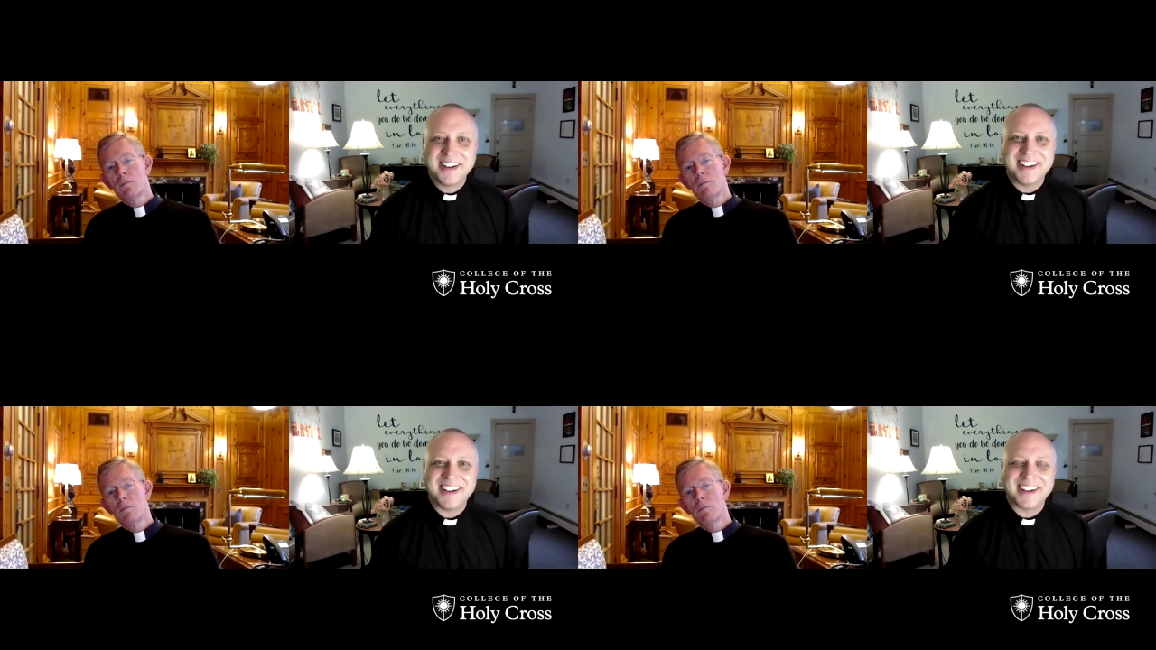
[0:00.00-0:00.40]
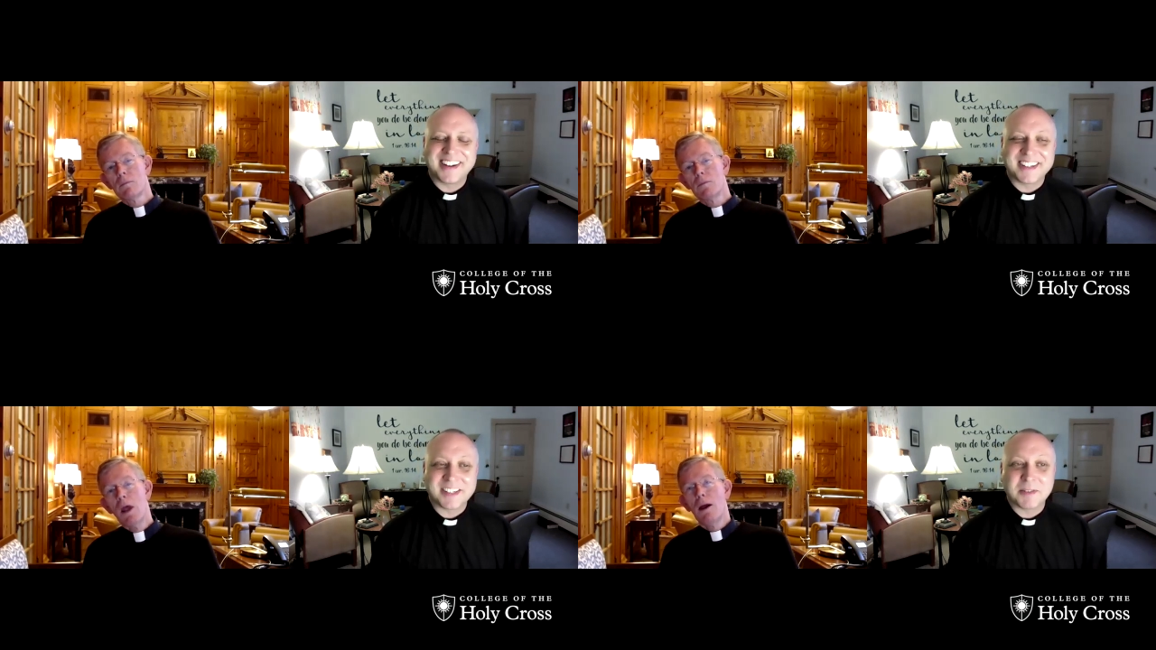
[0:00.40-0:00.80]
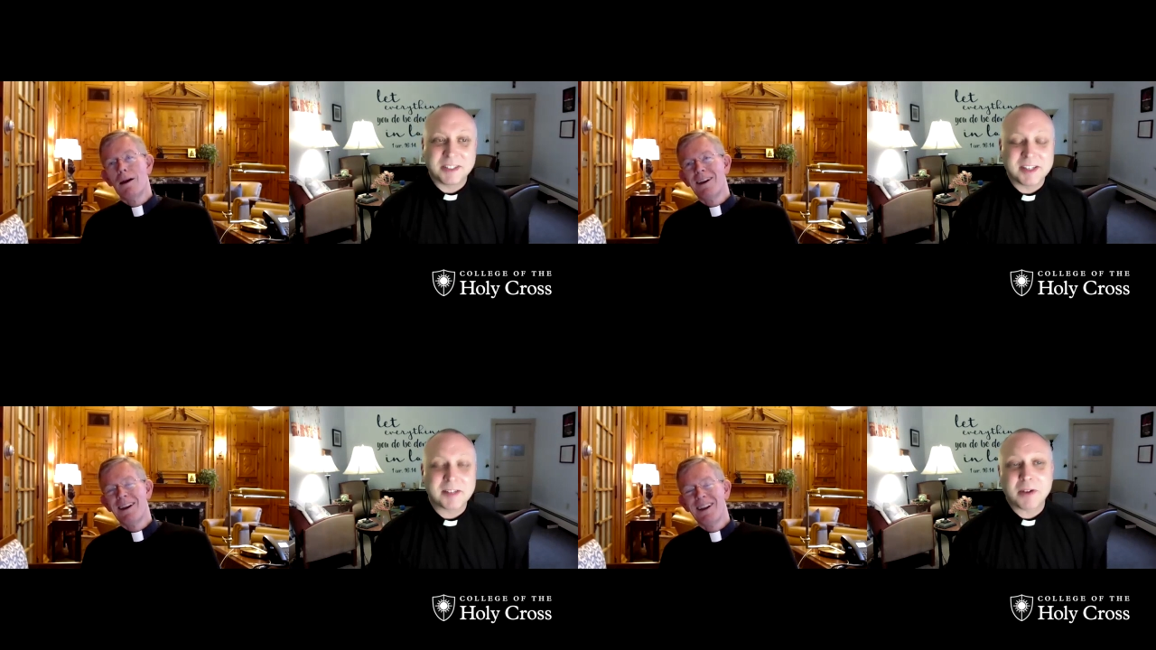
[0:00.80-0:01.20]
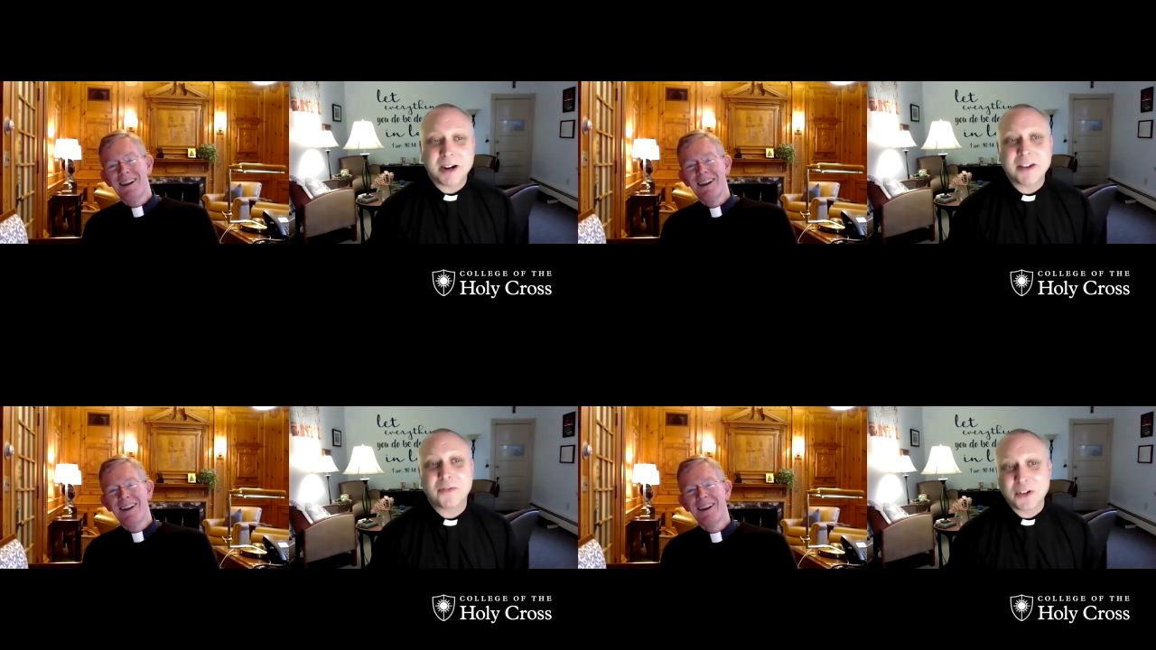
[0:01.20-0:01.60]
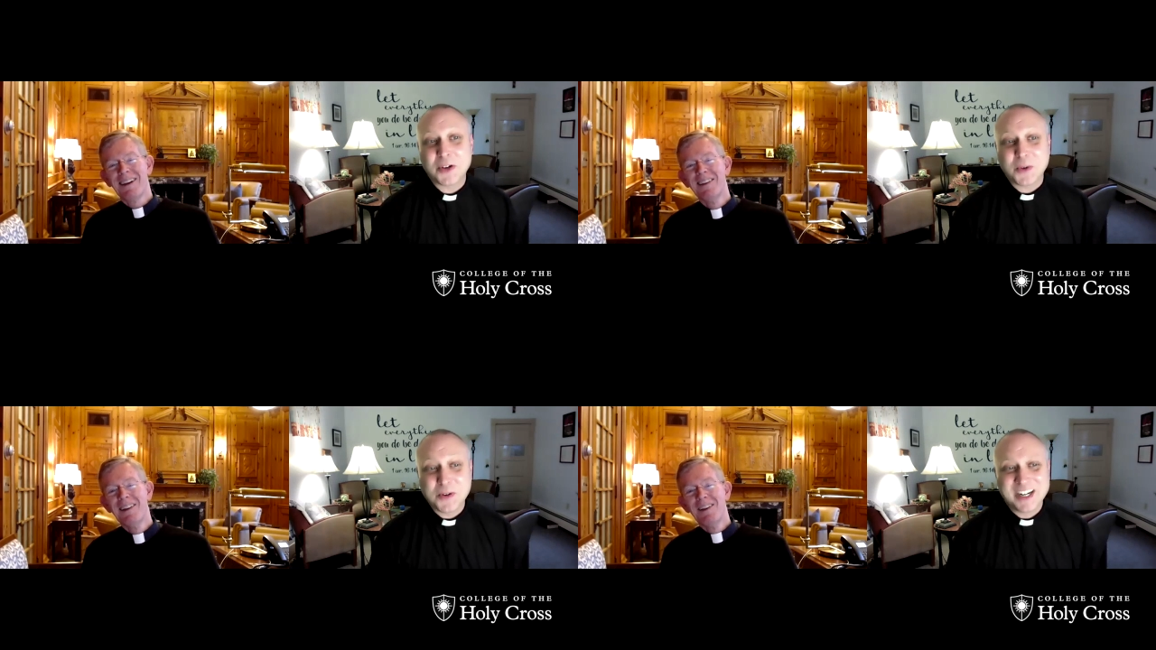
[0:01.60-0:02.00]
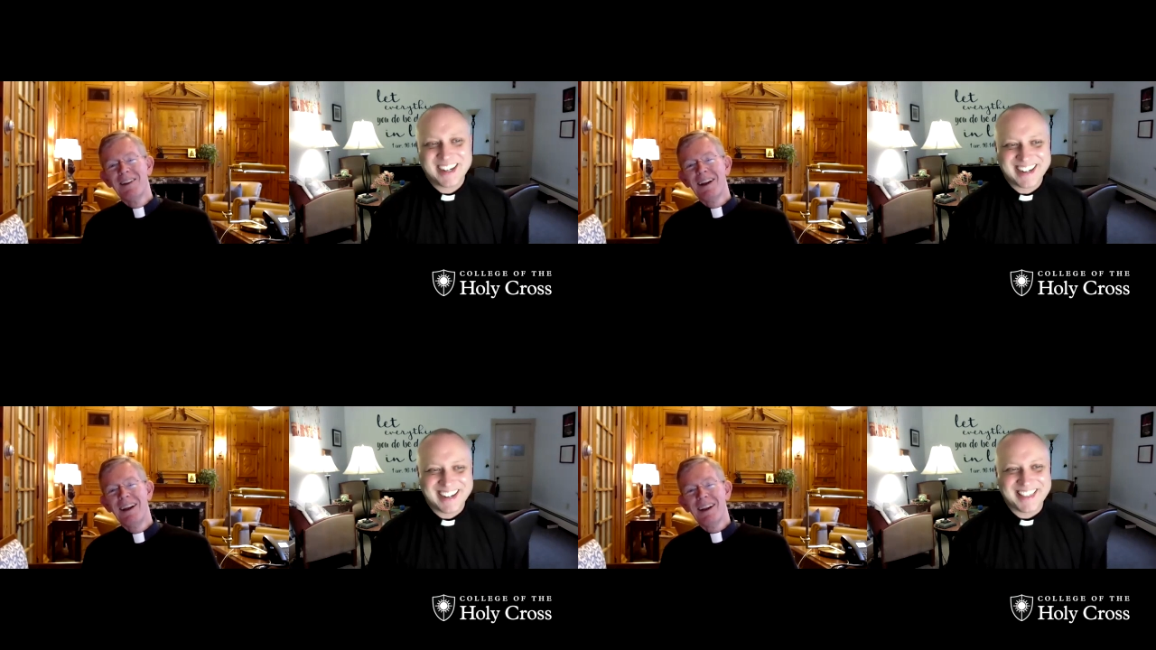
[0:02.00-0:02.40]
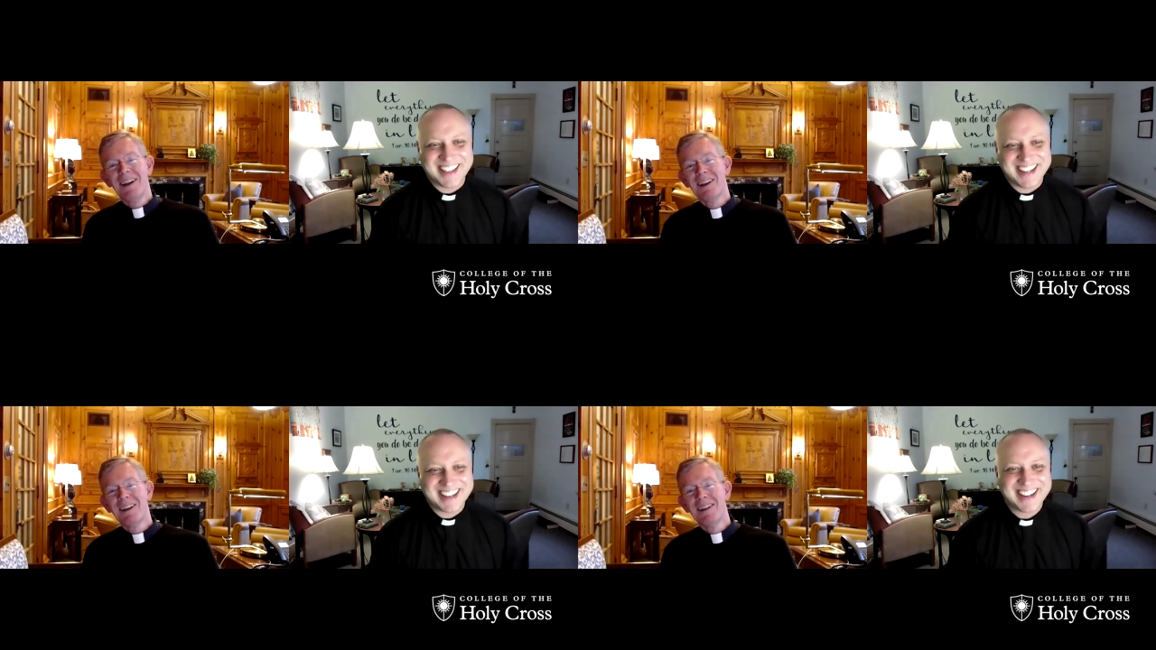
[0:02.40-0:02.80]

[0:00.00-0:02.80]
Speaker 1: uh, and I said, well, he's praying for you, I think,